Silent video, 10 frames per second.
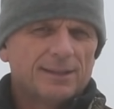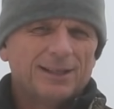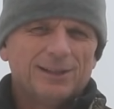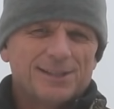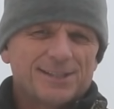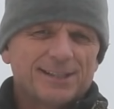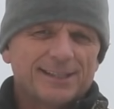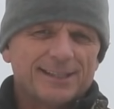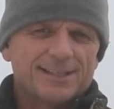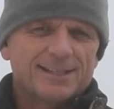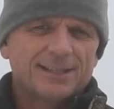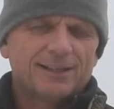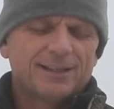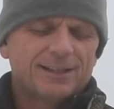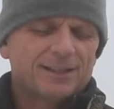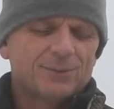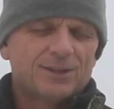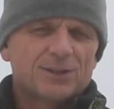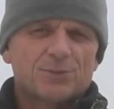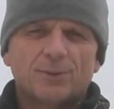Now listen to this, all right? I'm going to
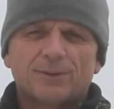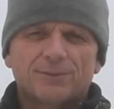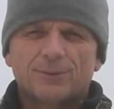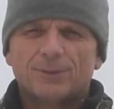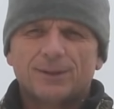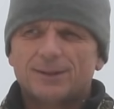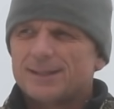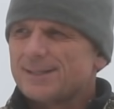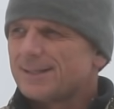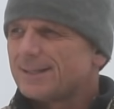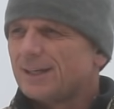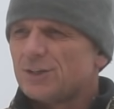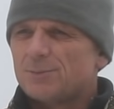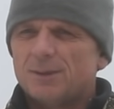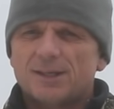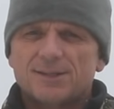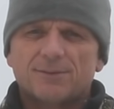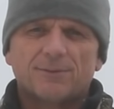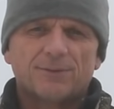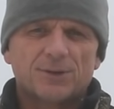read this word for word because this guy speaks
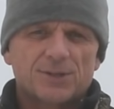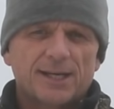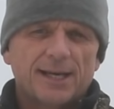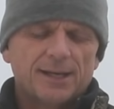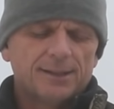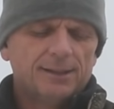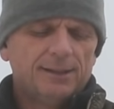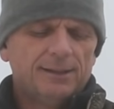it from first hand.